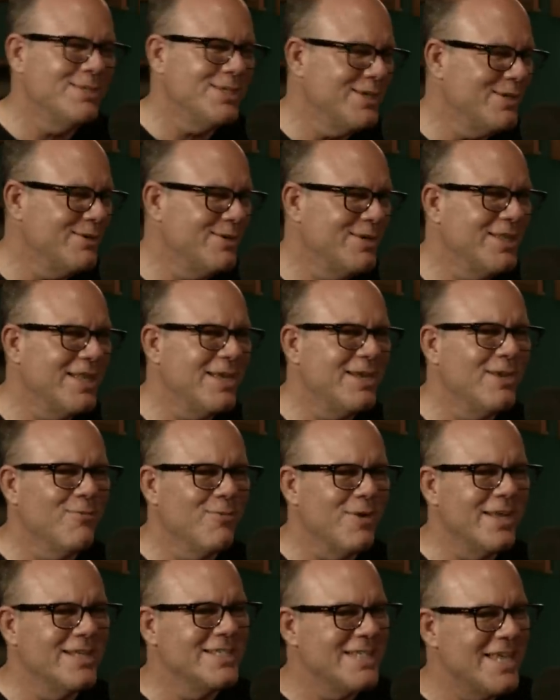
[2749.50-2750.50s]
you know you let your
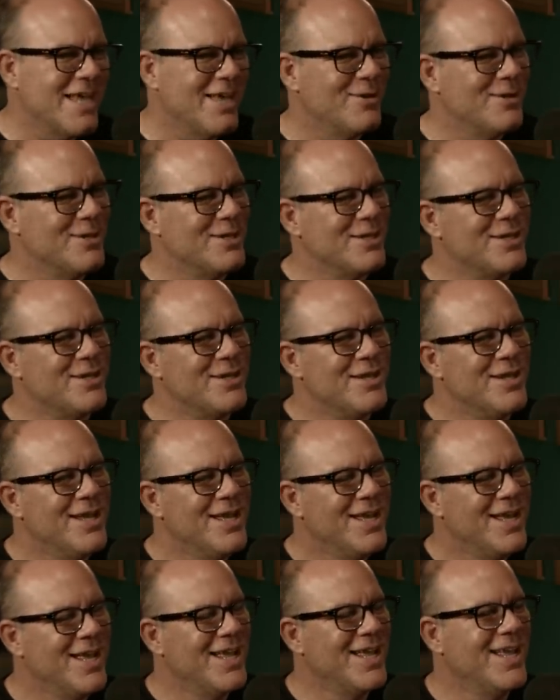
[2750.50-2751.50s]
friends down a little. All
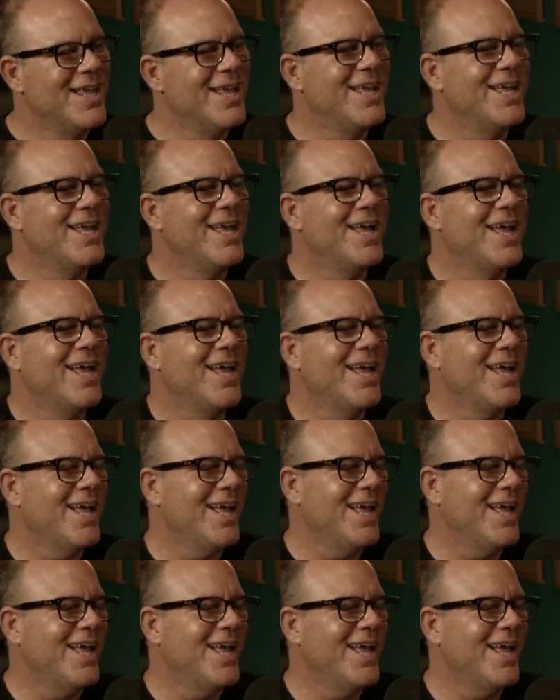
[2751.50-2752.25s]
right. Like a not so